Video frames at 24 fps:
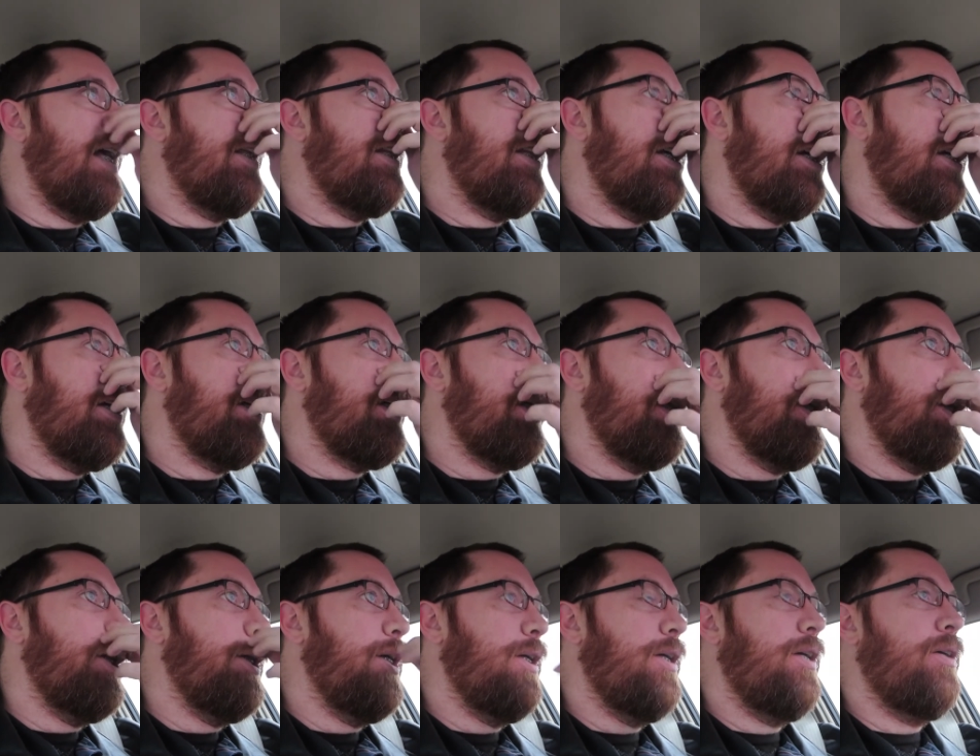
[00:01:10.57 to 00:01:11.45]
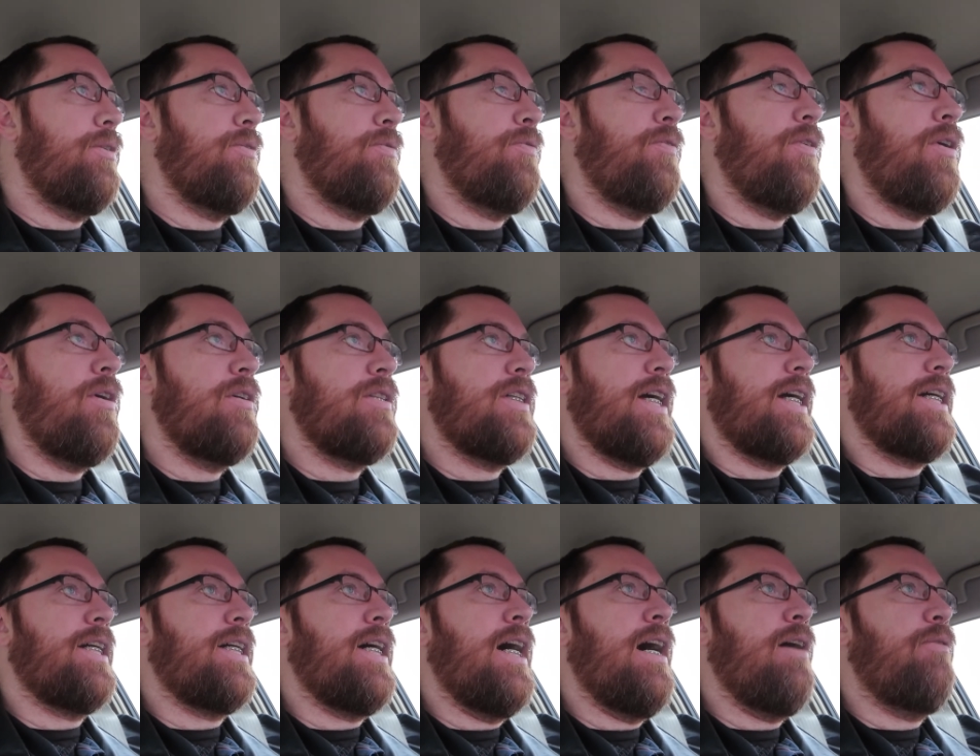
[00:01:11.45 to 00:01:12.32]
I think as far as I
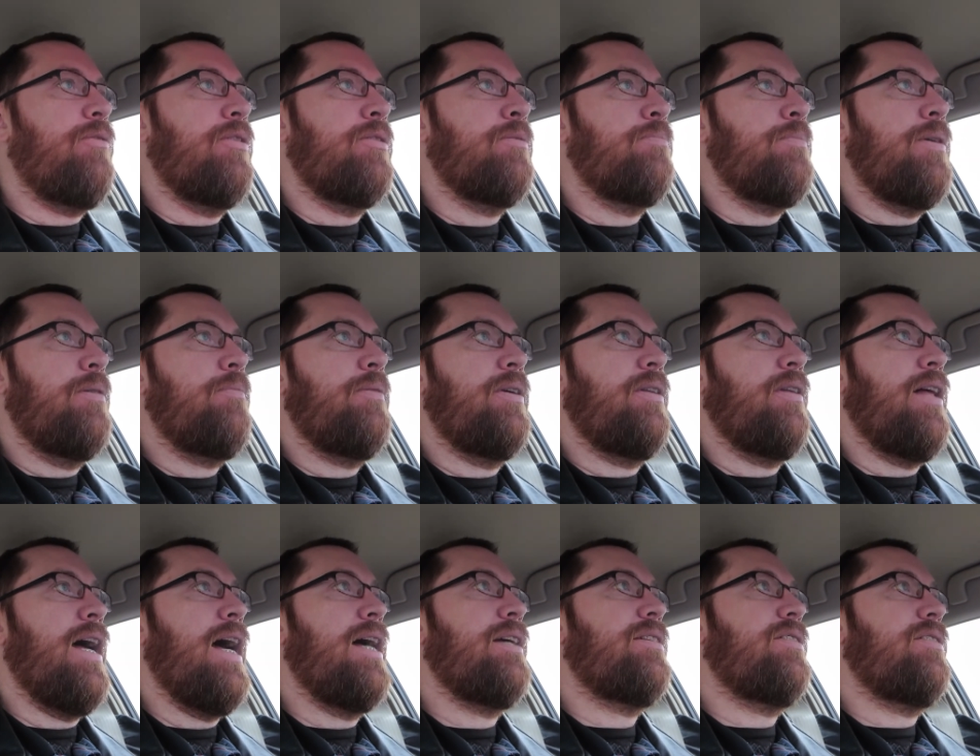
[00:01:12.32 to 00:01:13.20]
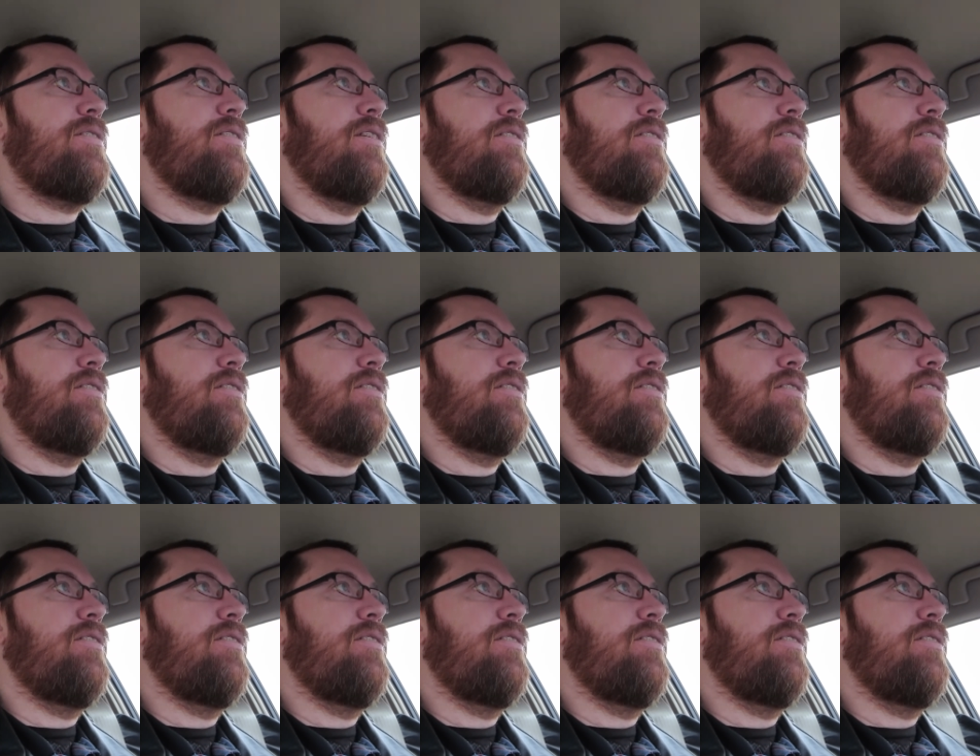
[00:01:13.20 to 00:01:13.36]
got was maybe last